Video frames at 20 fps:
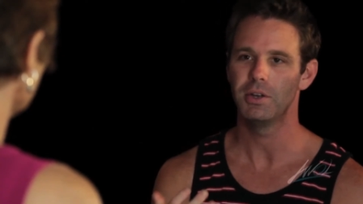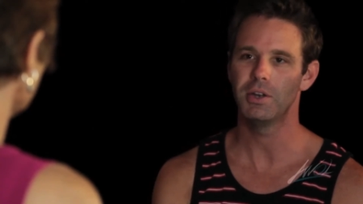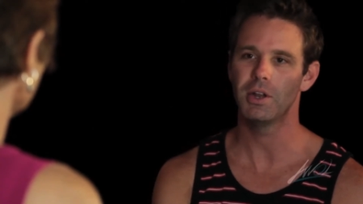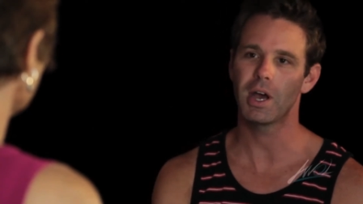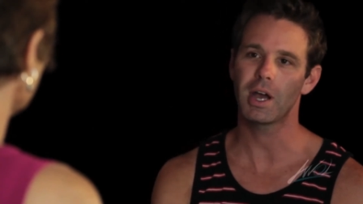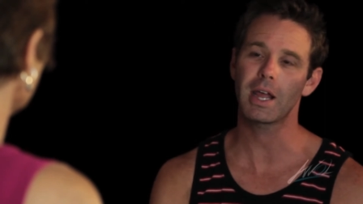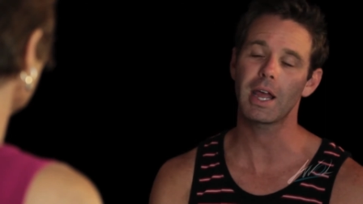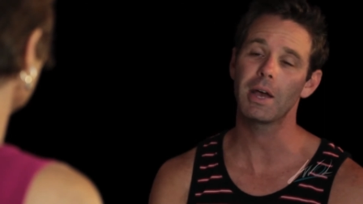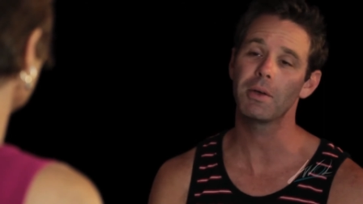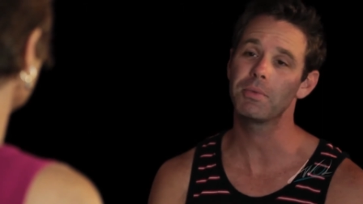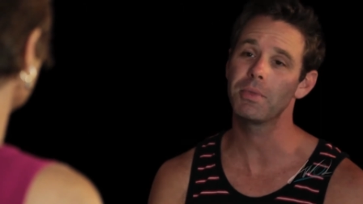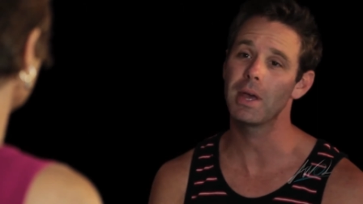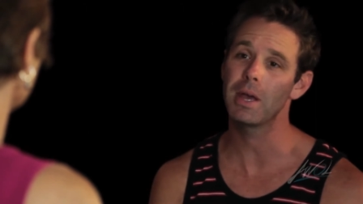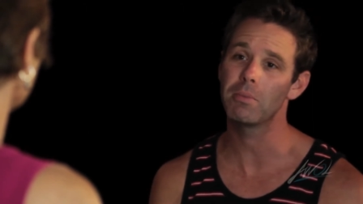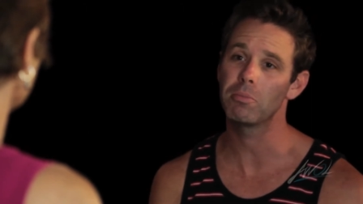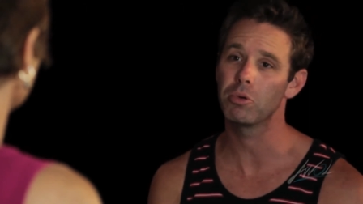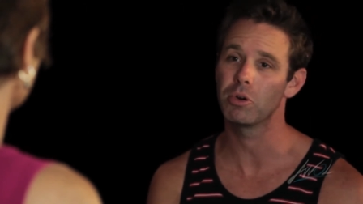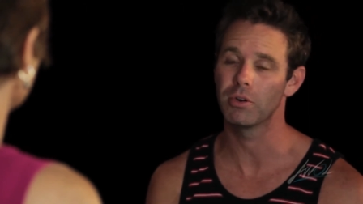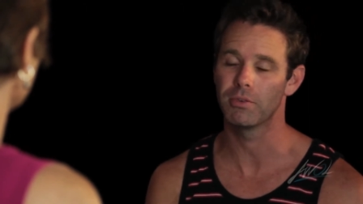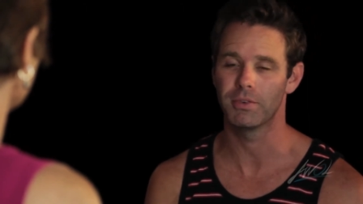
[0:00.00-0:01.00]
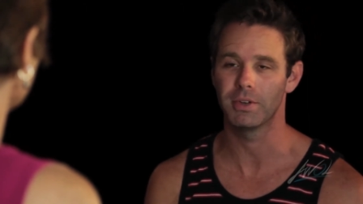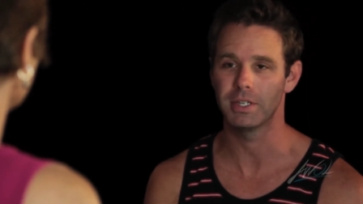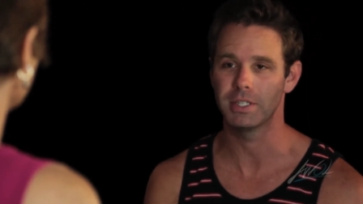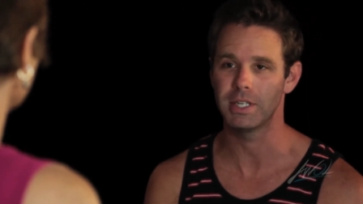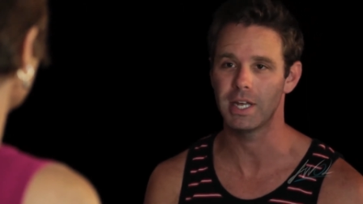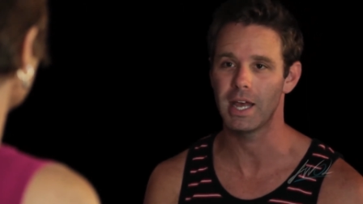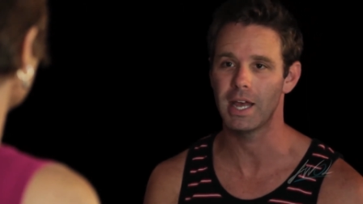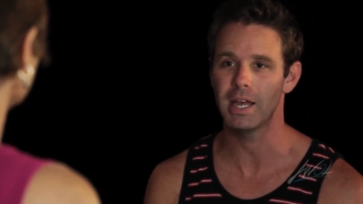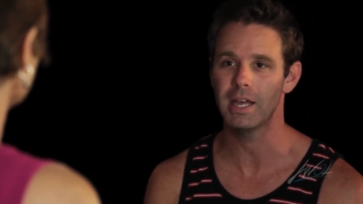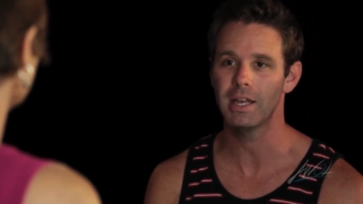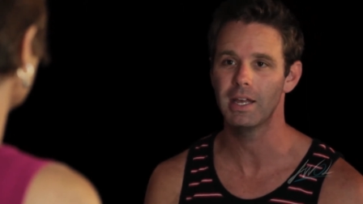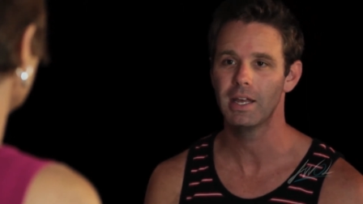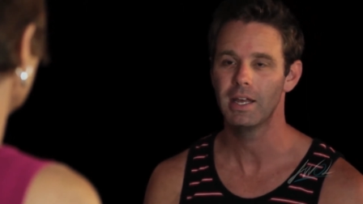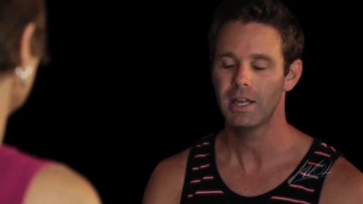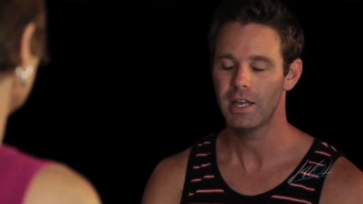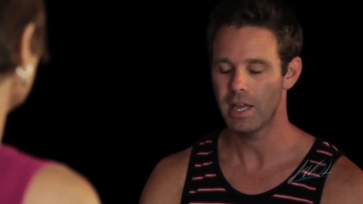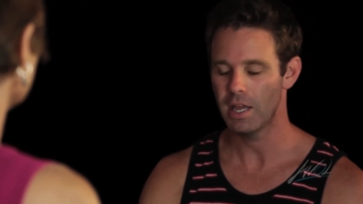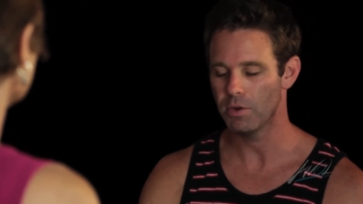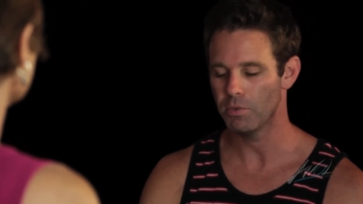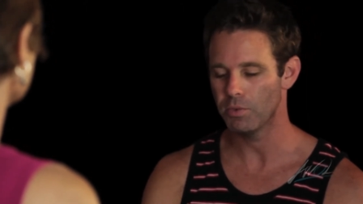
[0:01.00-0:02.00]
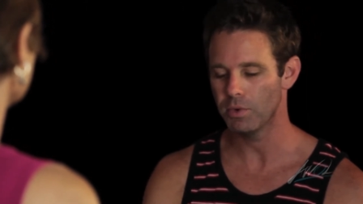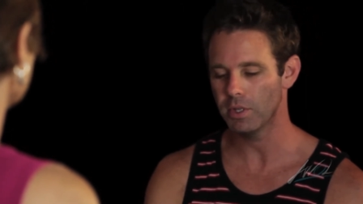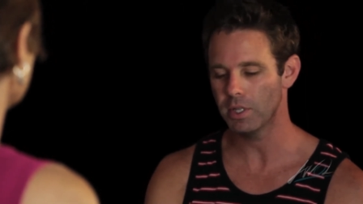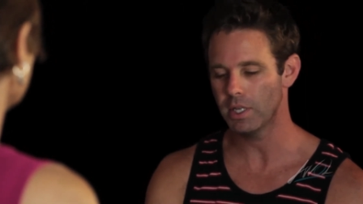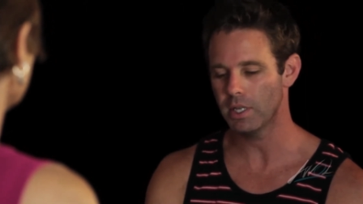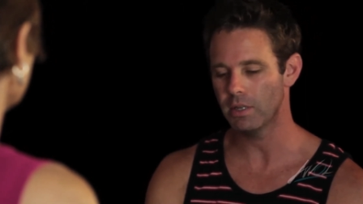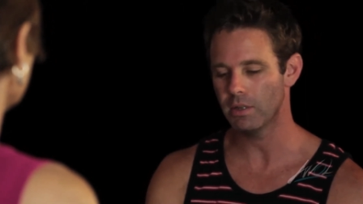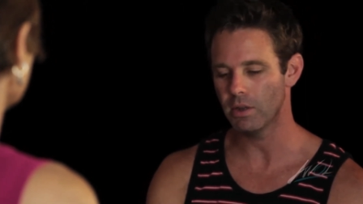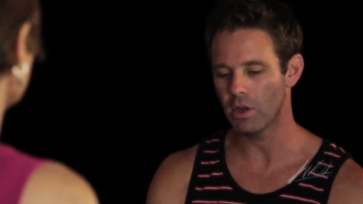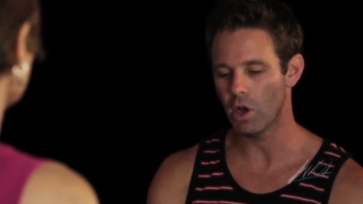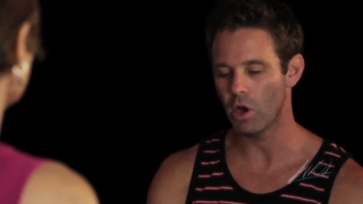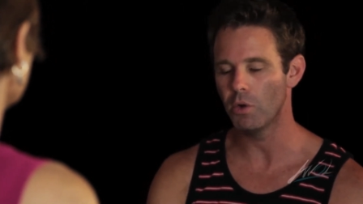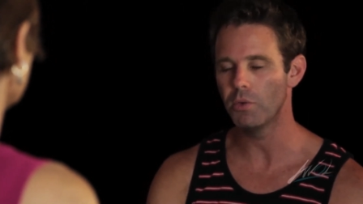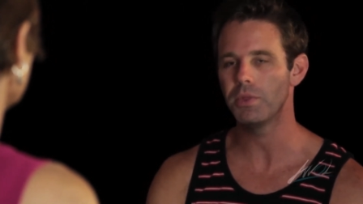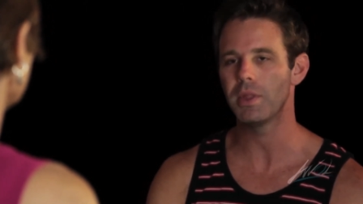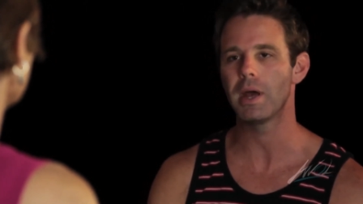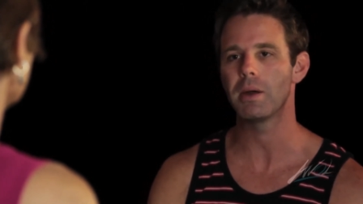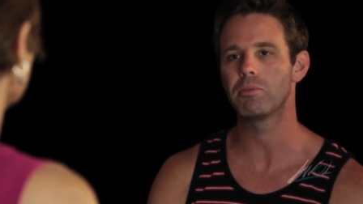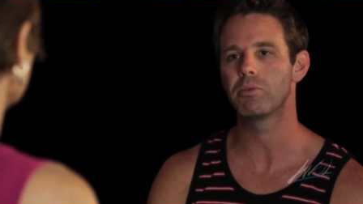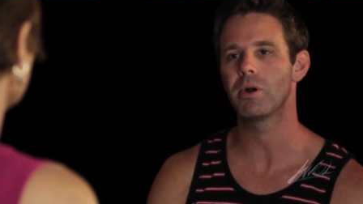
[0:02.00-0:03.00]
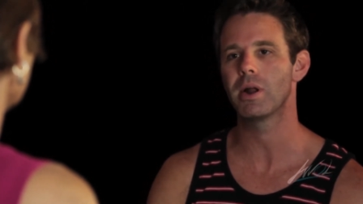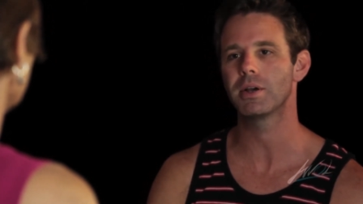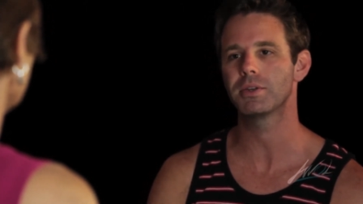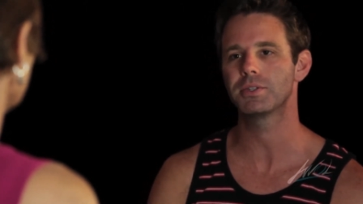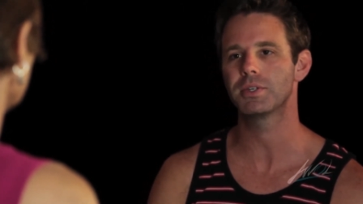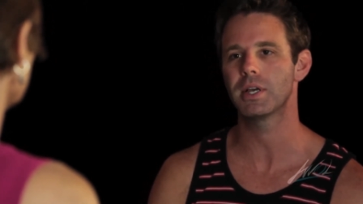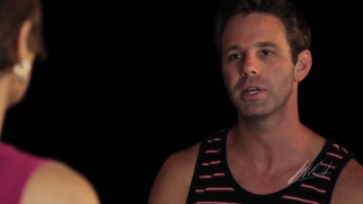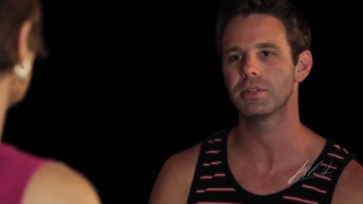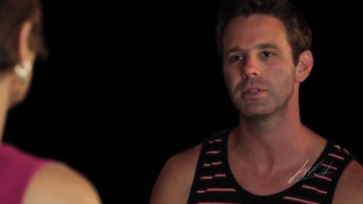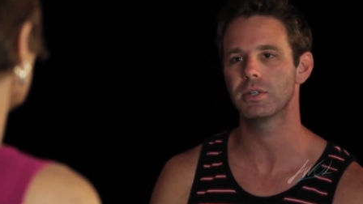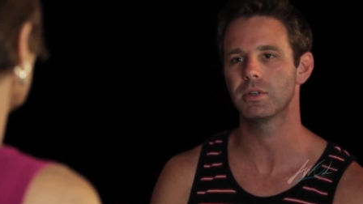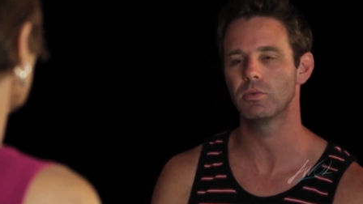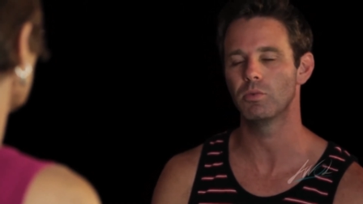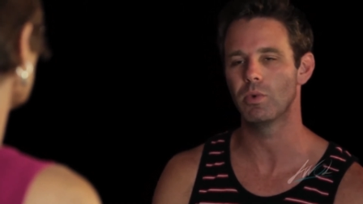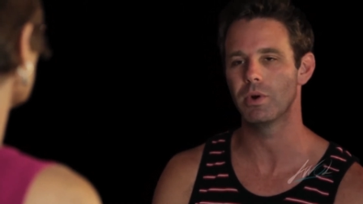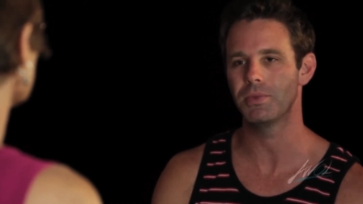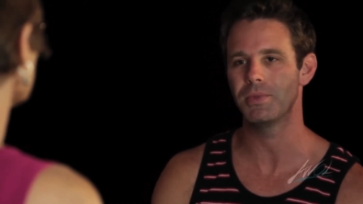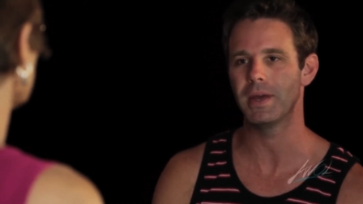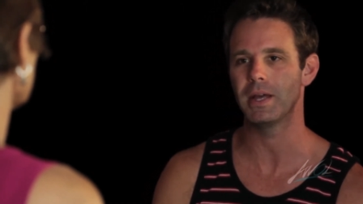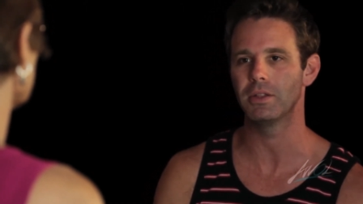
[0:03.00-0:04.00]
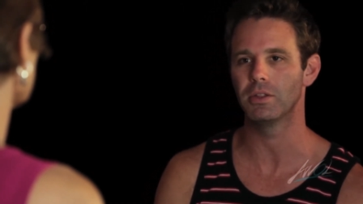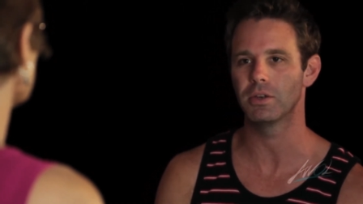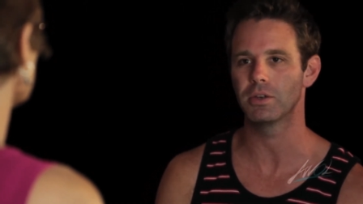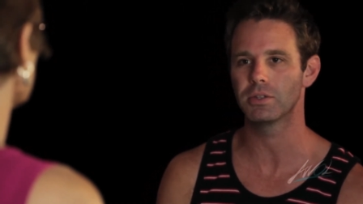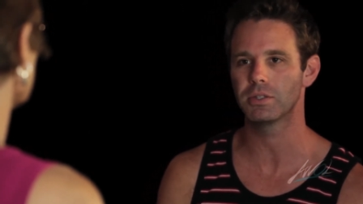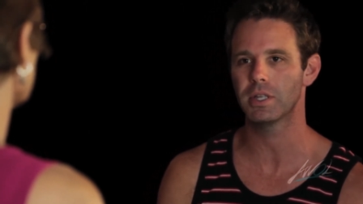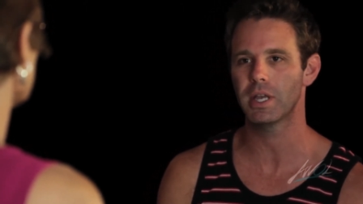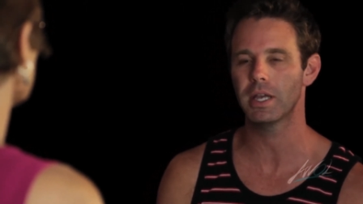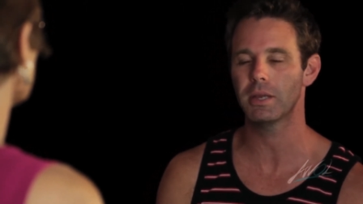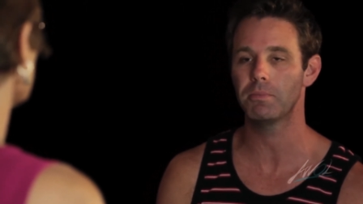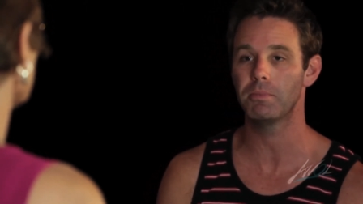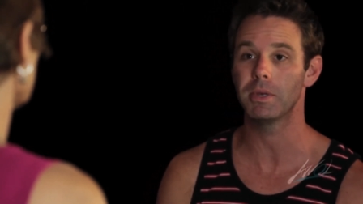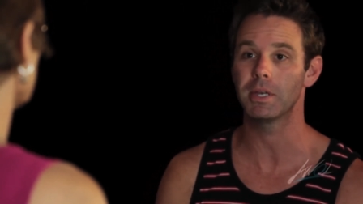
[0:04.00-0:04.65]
Knock out that perfect day and really own that process and what that looks like,